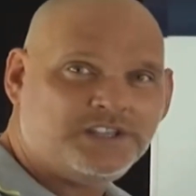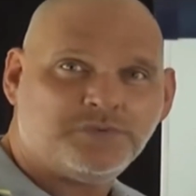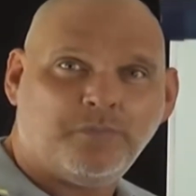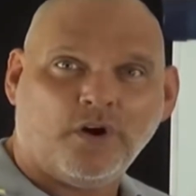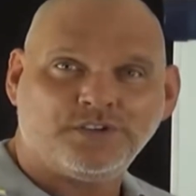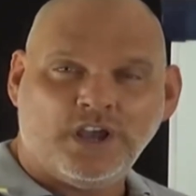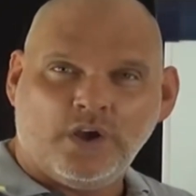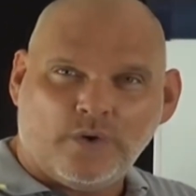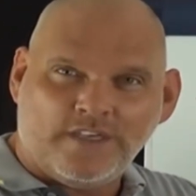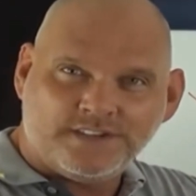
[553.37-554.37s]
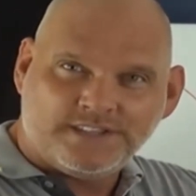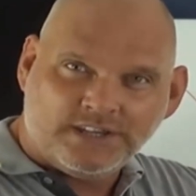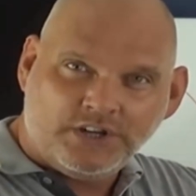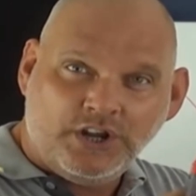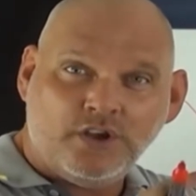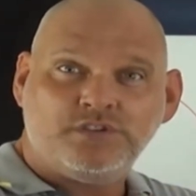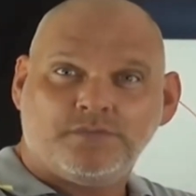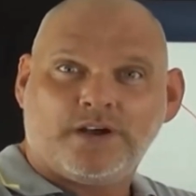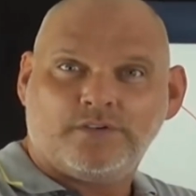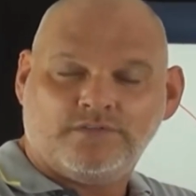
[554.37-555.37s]
spot where there's this huge
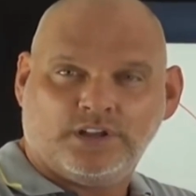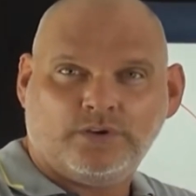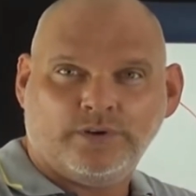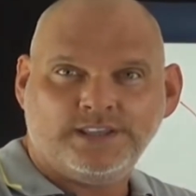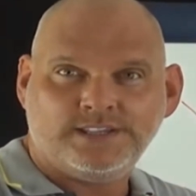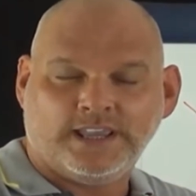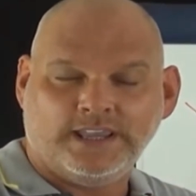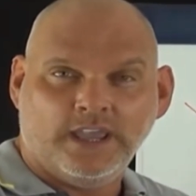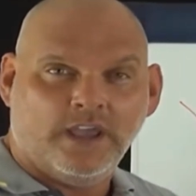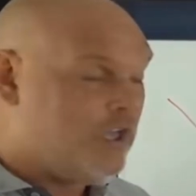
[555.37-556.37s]
amount of liquidity